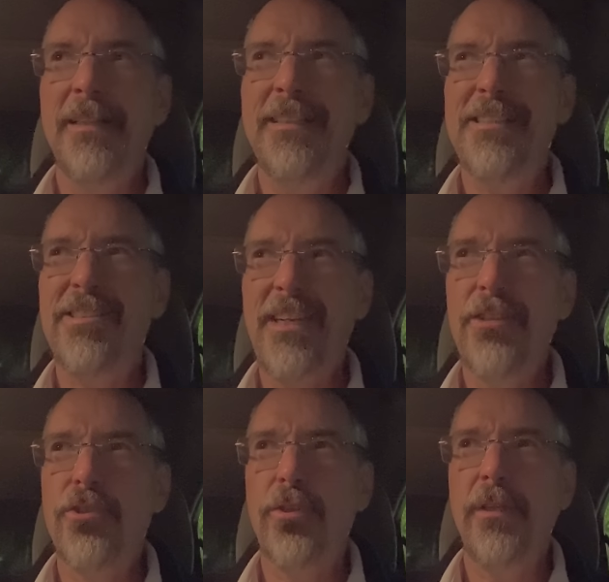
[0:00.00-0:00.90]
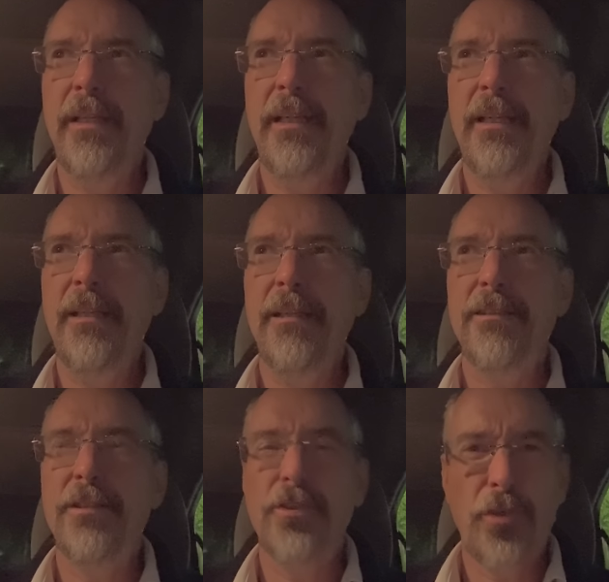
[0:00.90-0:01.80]
essentially
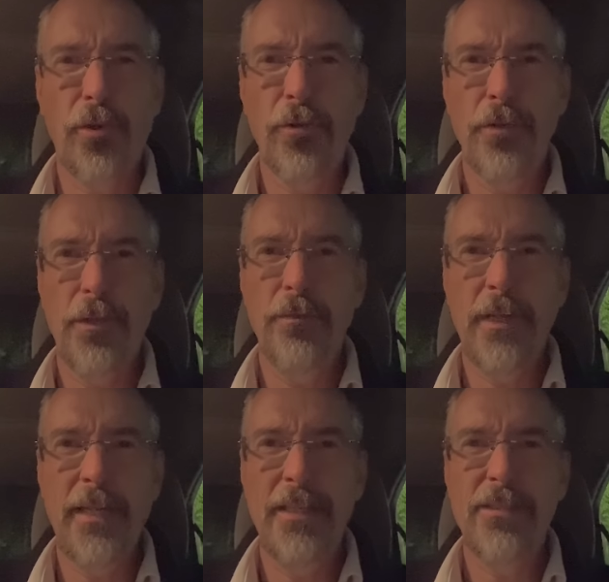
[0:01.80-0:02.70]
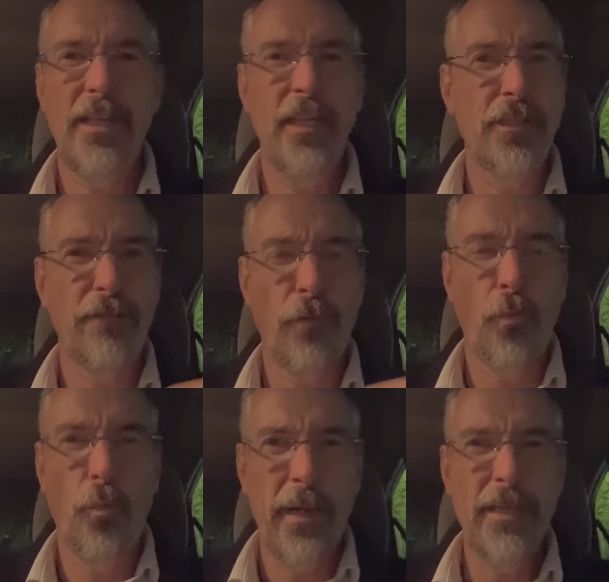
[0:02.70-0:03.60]
deterred the United States for
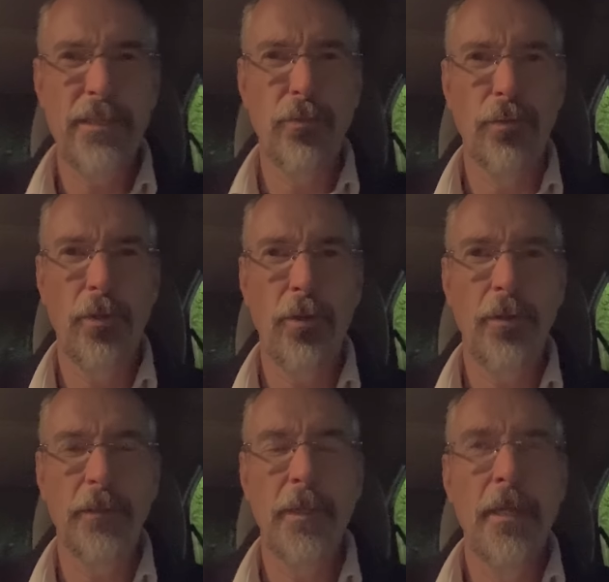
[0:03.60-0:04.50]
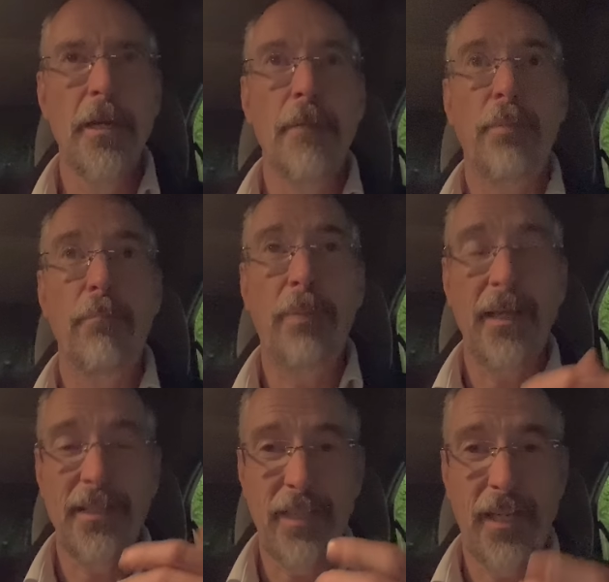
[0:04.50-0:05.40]
way too long. But by
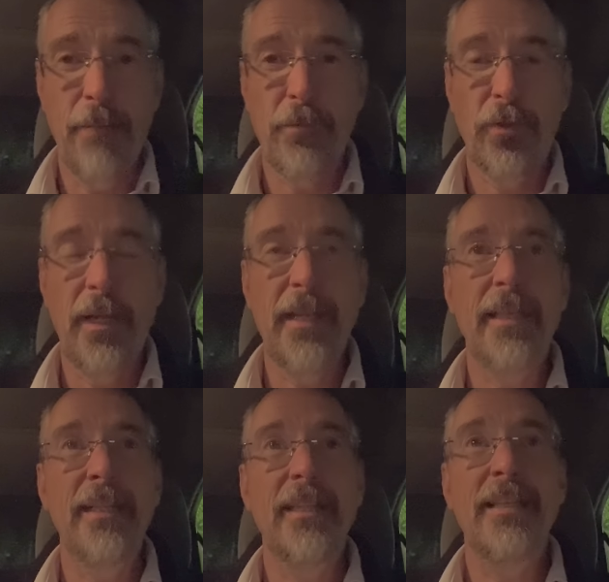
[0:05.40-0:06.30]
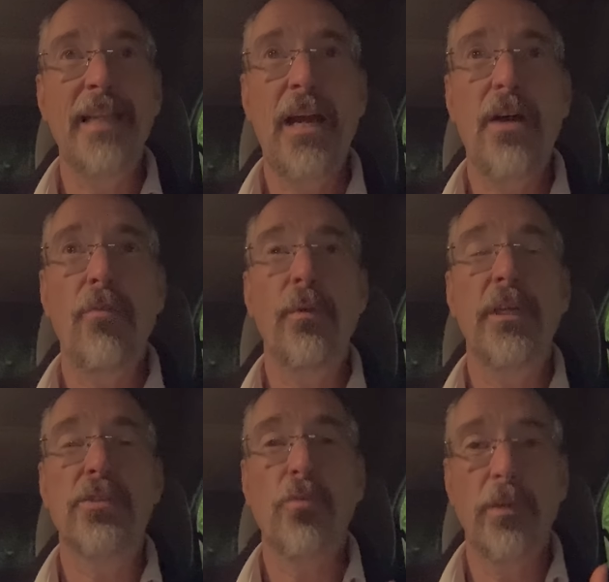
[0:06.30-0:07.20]
the time they're getting it, now
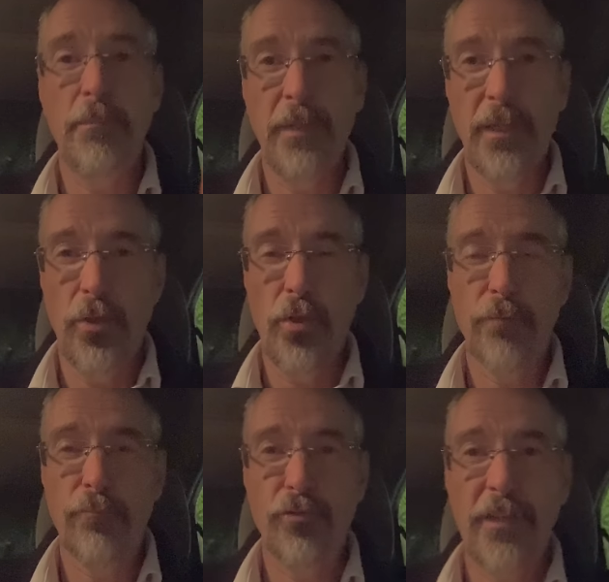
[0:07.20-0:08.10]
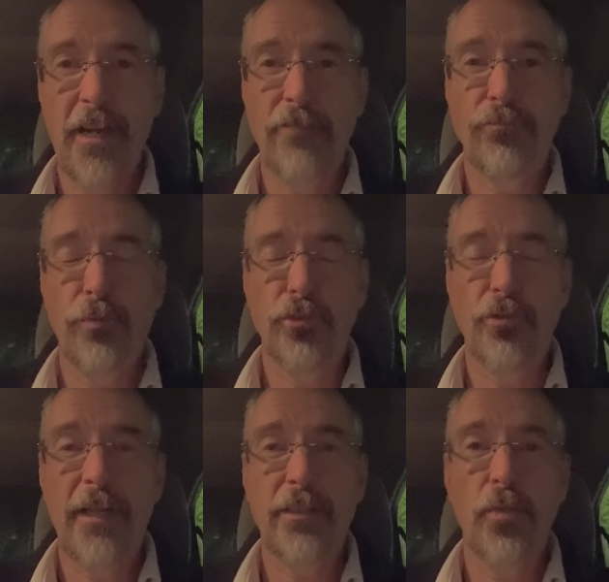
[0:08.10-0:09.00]
it's going to be a long
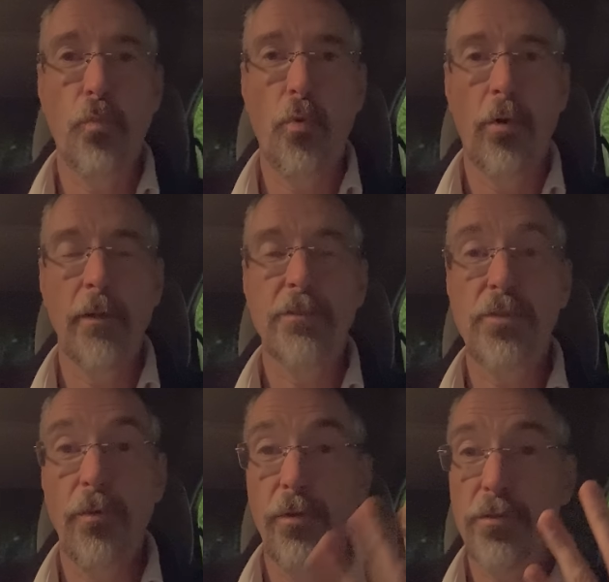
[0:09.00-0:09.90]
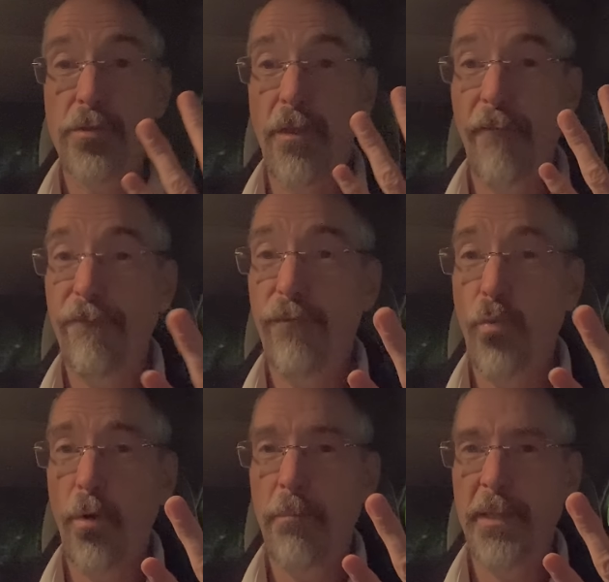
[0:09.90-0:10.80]
protracted war. So those are the
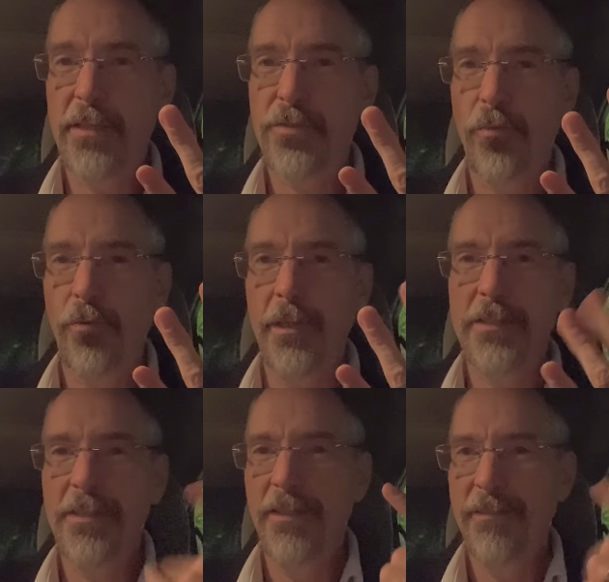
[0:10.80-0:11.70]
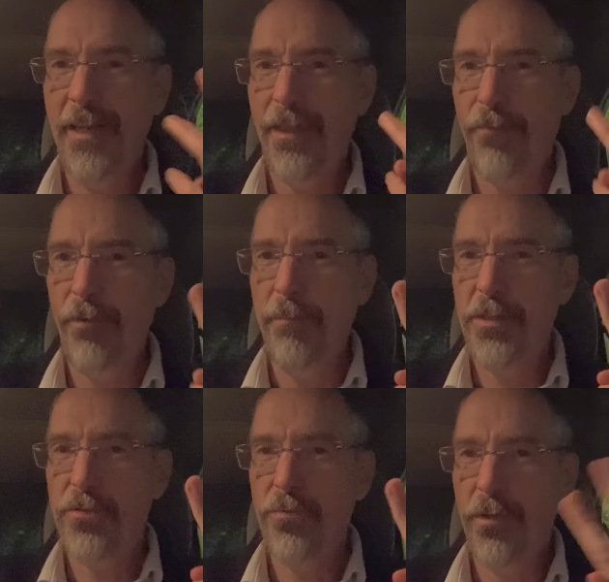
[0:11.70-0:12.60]
four big stories, not three
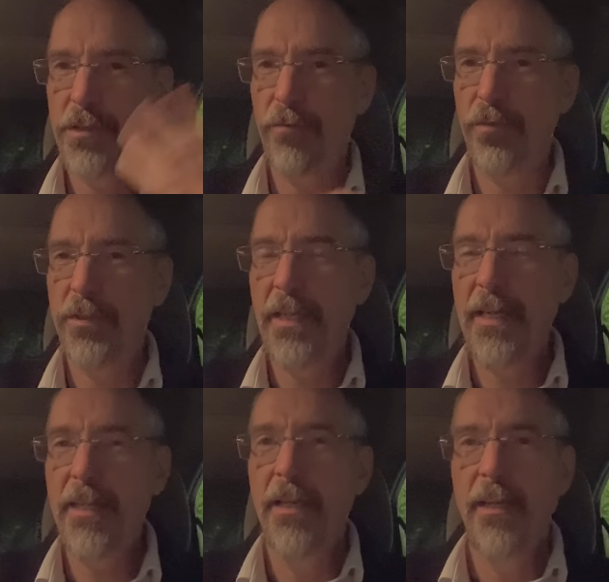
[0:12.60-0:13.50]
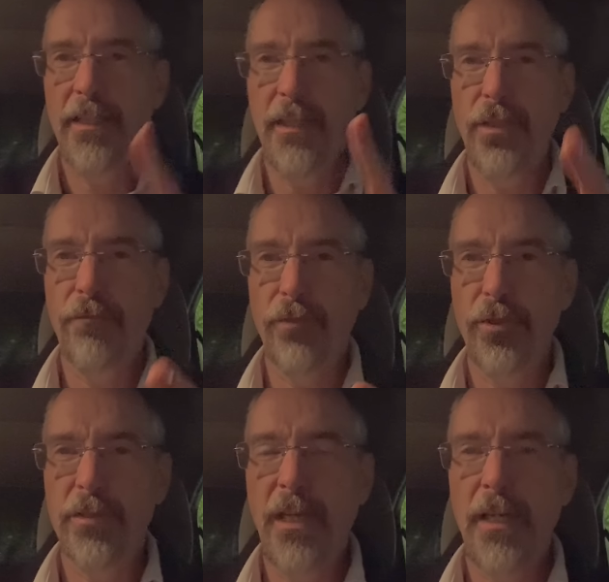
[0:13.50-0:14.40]
big stories for today. Thank you for
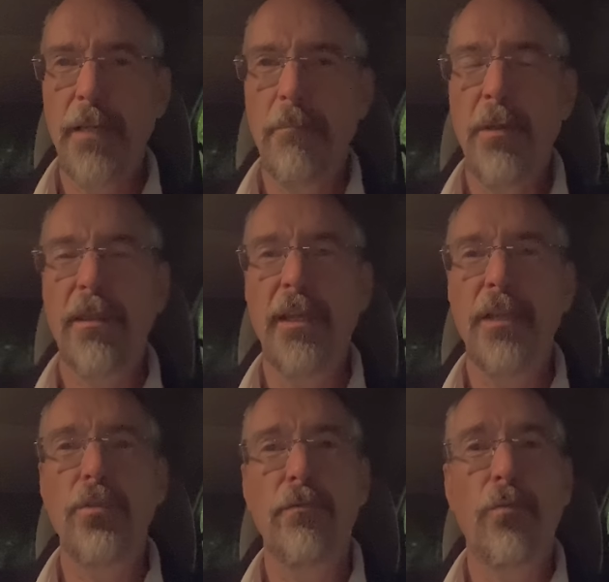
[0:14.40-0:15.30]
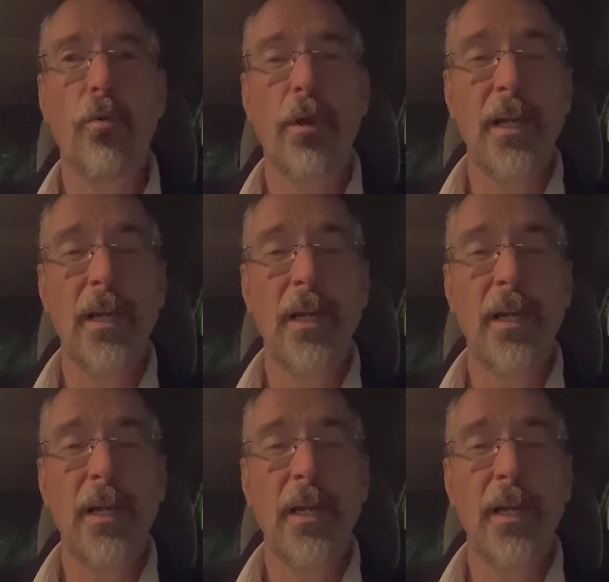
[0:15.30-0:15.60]
your time. Thank you for